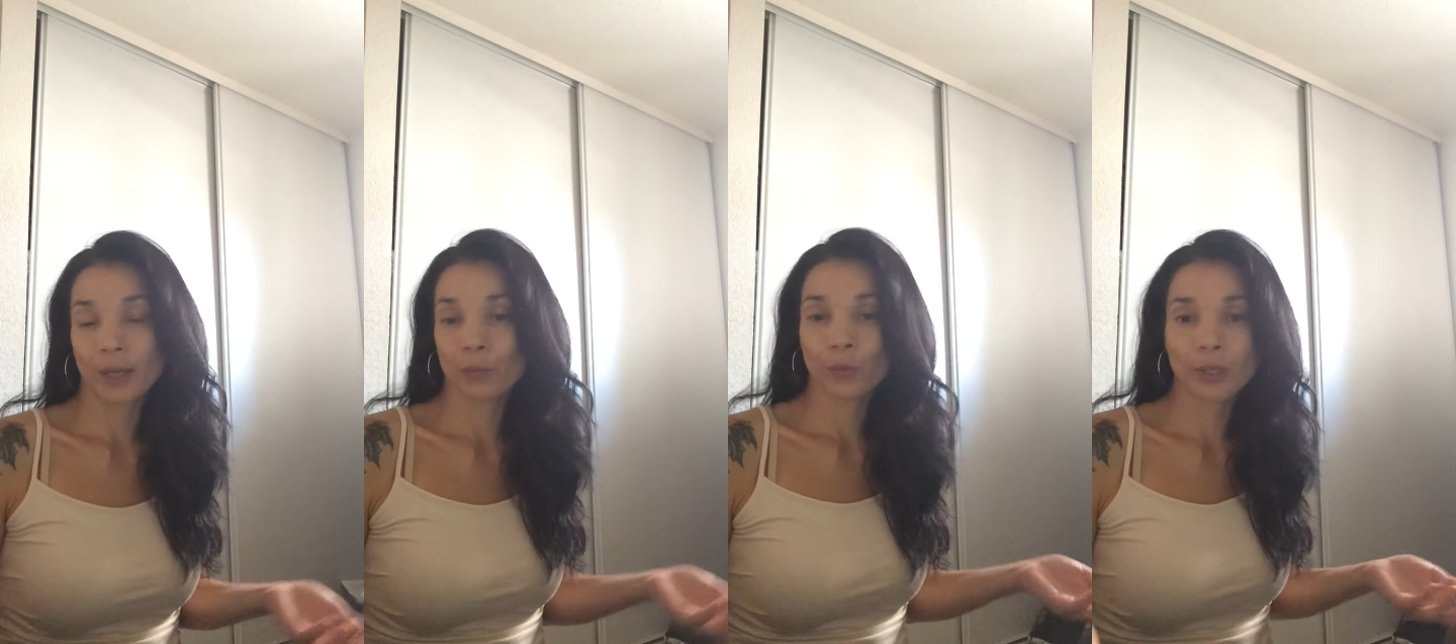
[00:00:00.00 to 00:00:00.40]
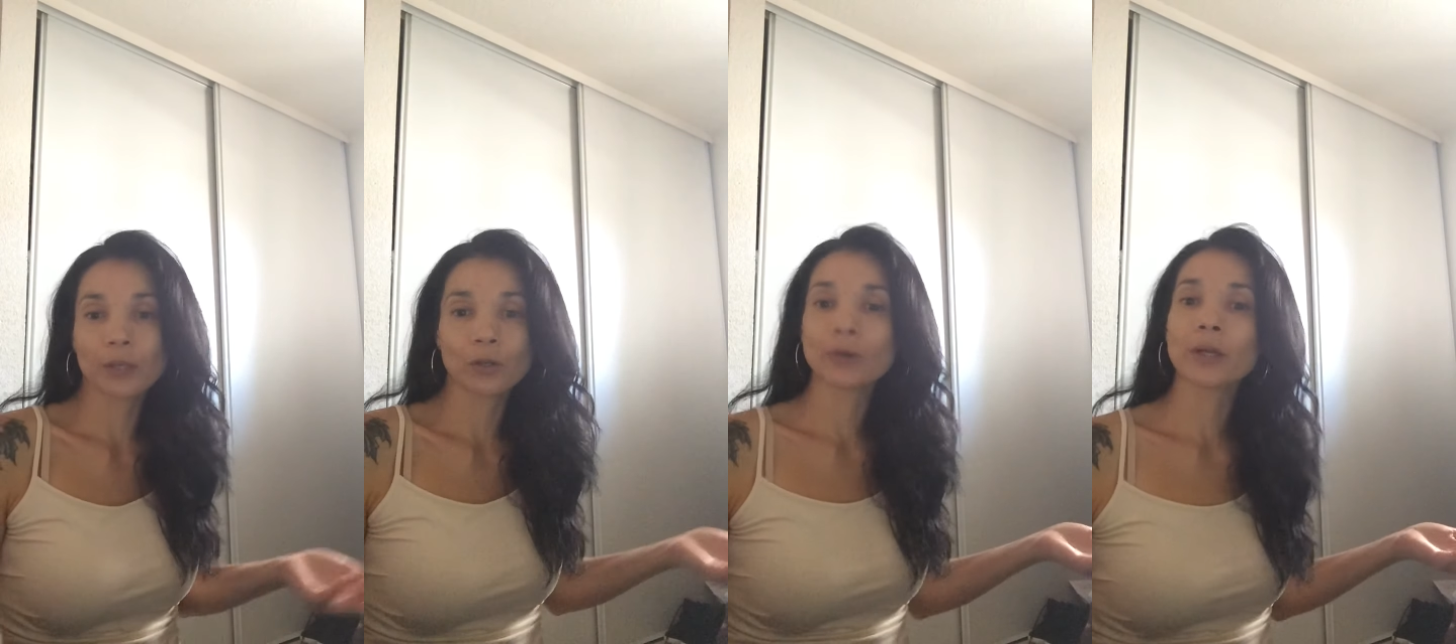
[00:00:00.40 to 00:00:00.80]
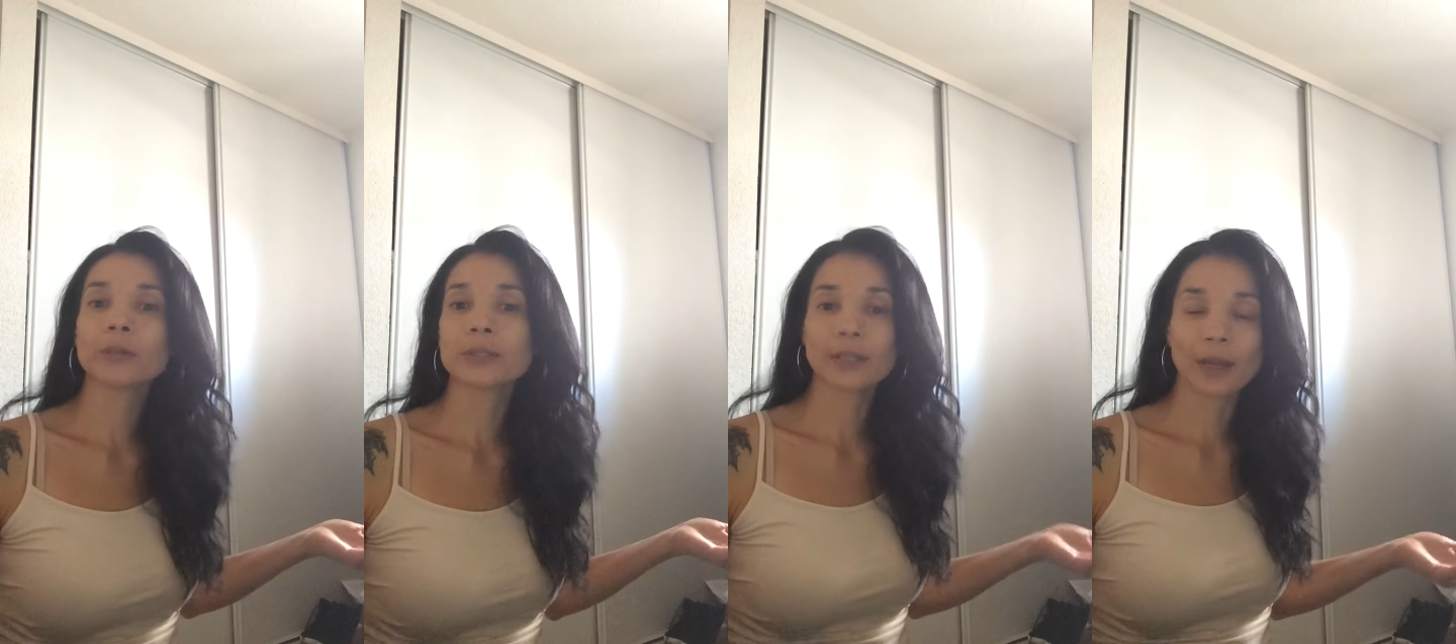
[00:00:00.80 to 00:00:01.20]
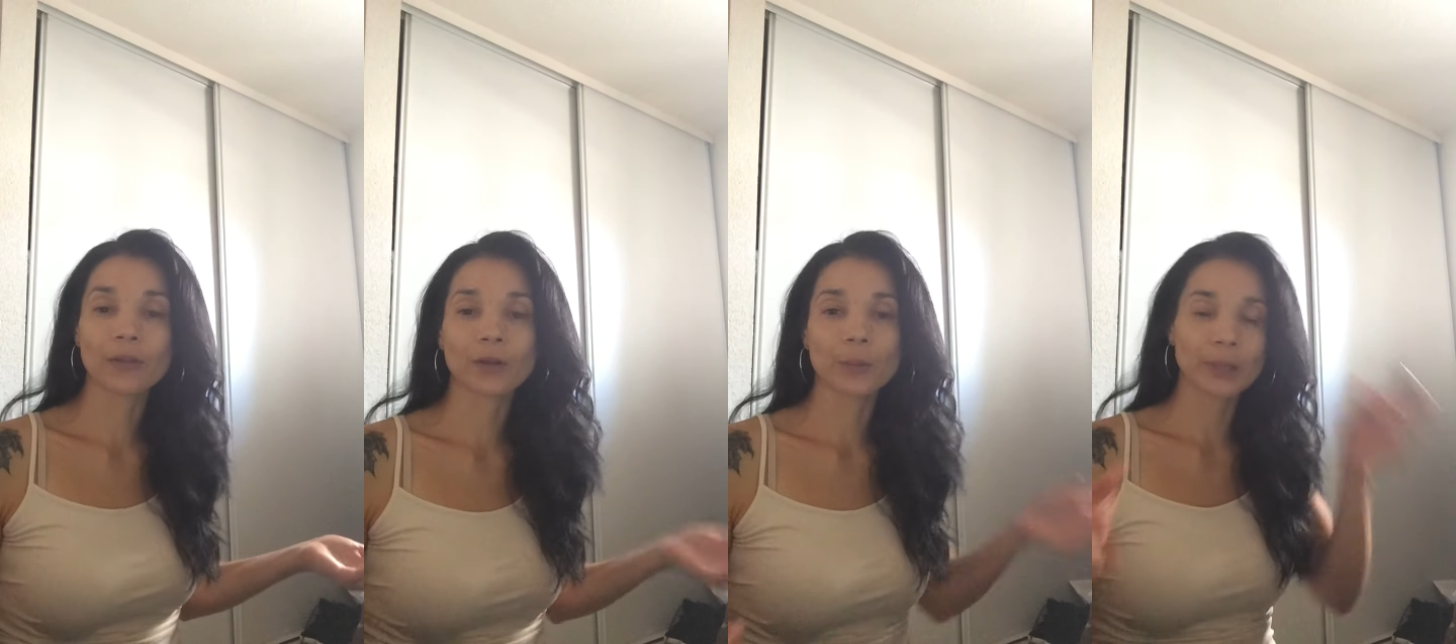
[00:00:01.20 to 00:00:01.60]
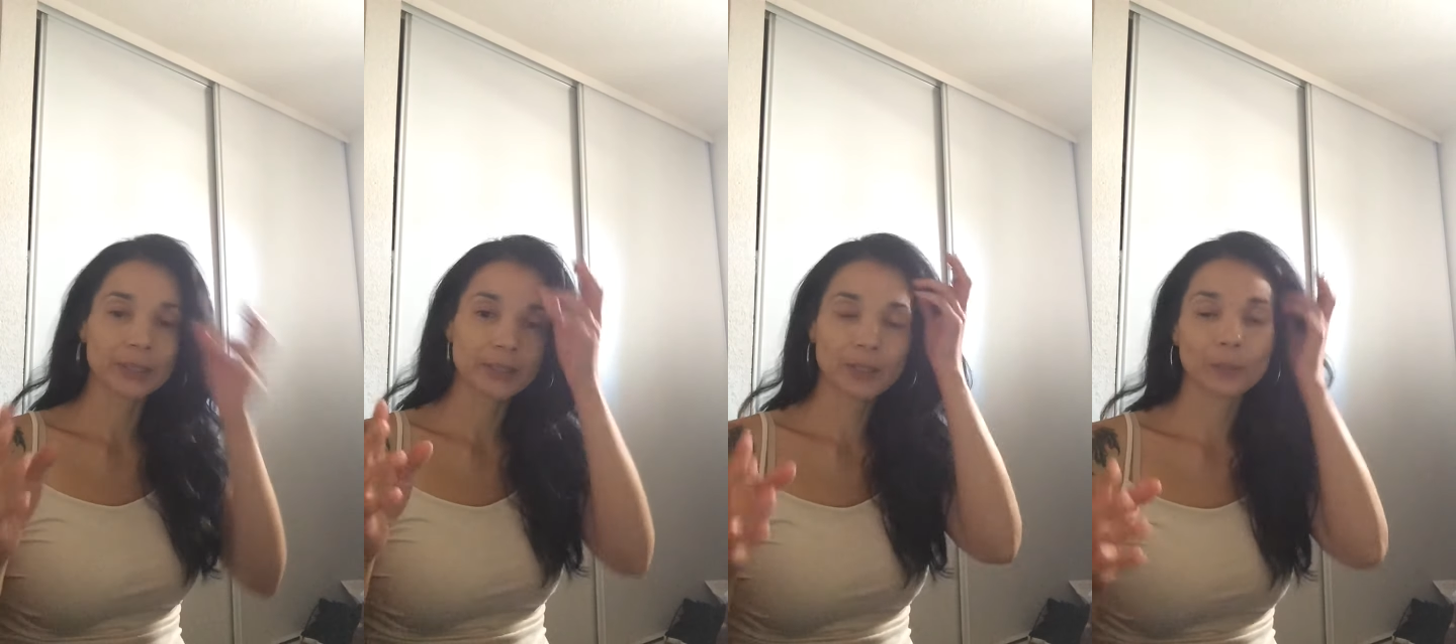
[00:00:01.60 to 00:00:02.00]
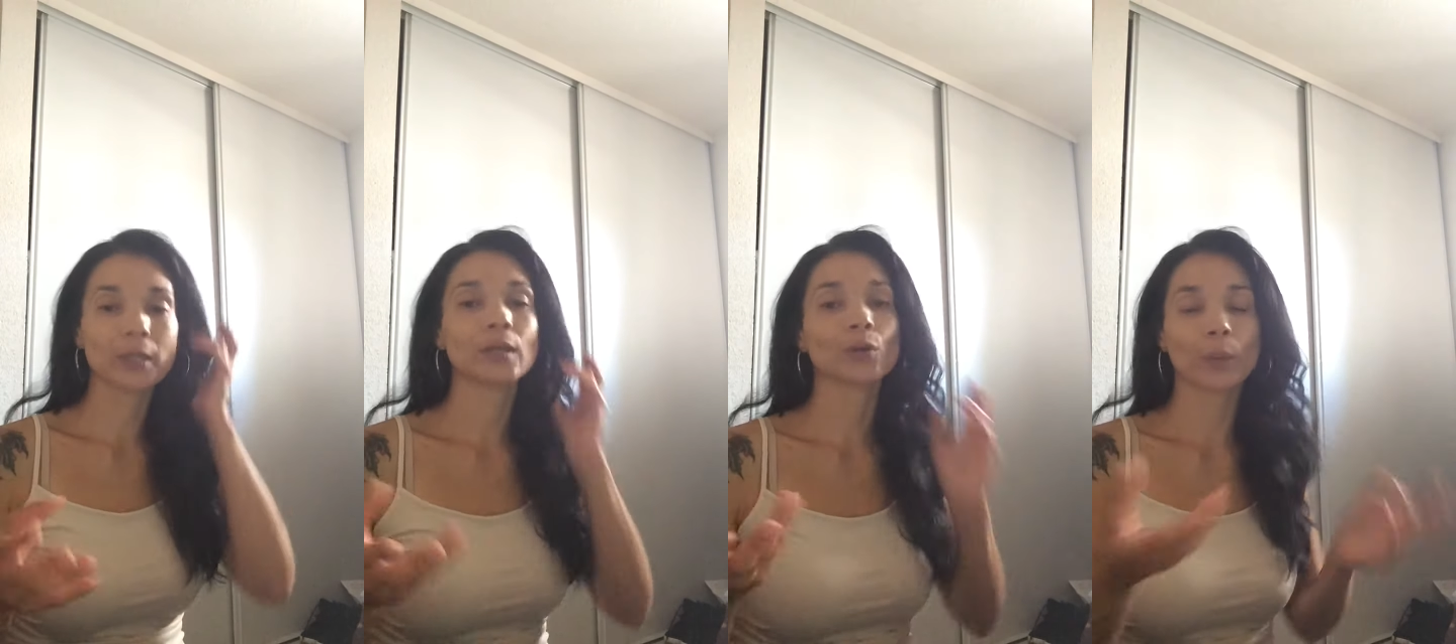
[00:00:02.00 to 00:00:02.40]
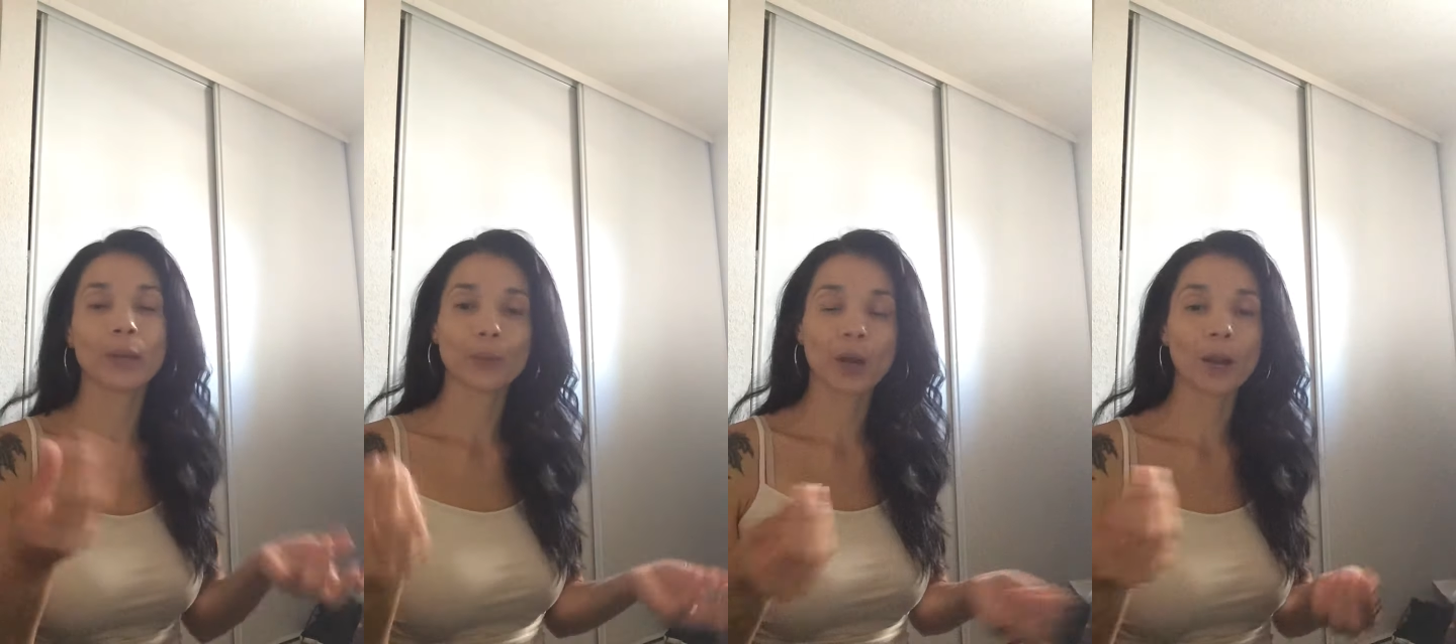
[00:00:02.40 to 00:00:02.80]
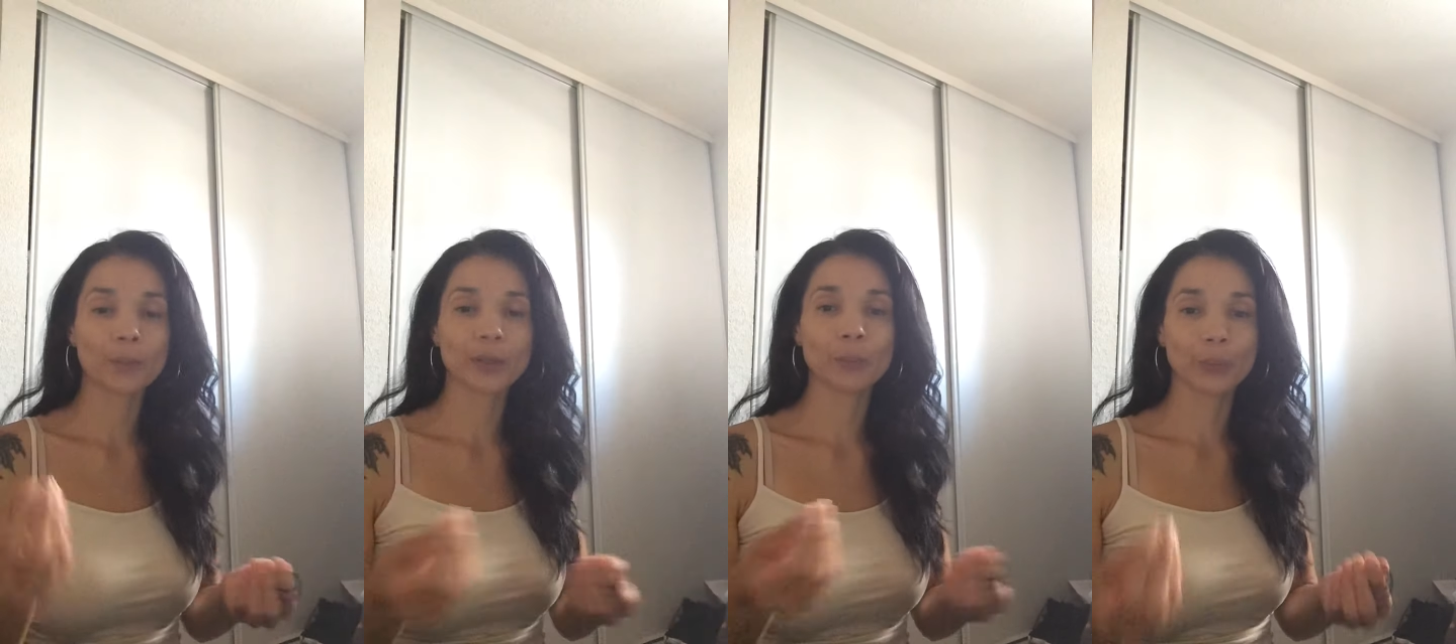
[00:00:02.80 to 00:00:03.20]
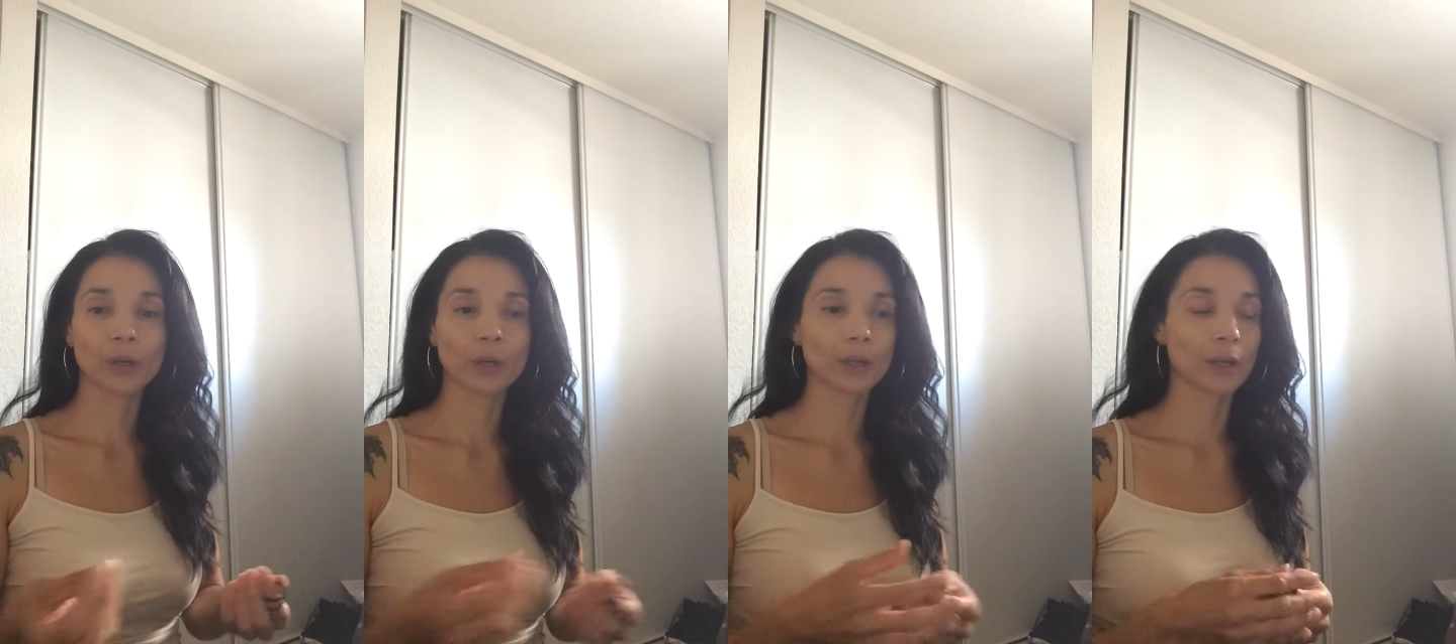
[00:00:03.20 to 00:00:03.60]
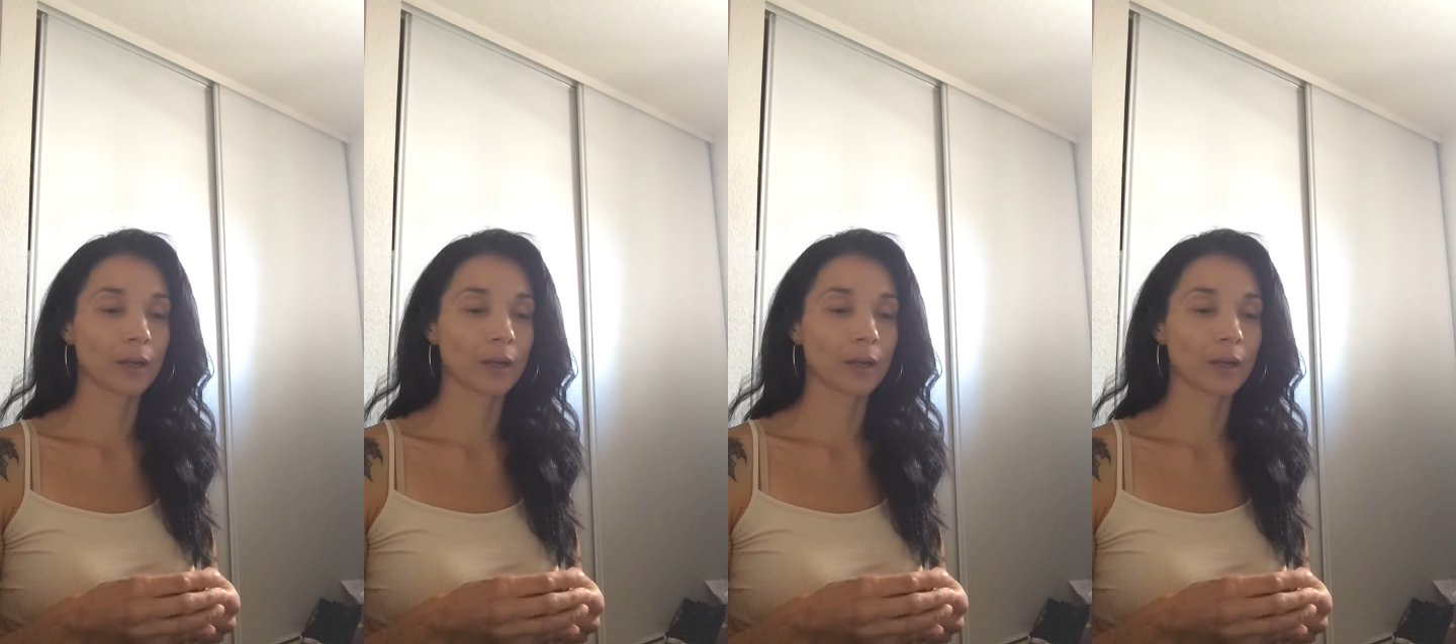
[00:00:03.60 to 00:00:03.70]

and we're going to create one together, but it's going to be, paper copy, a book.